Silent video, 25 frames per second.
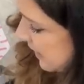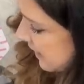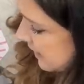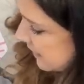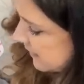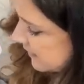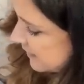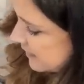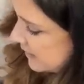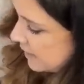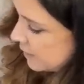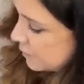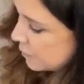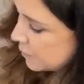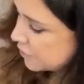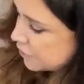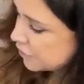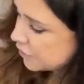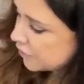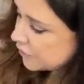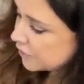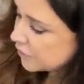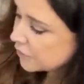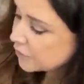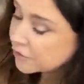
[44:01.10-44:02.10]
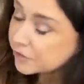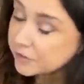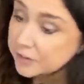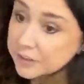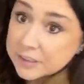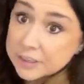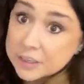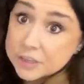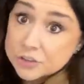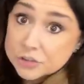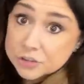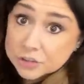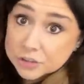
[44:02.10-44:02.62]
S D, which is their
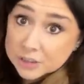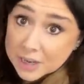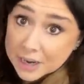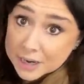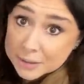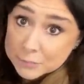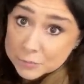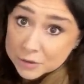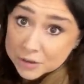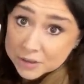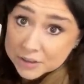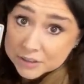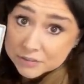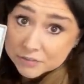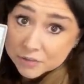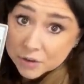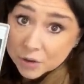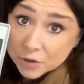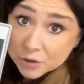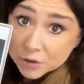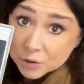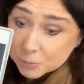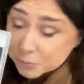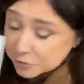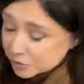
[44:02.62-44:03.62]
signature library, volume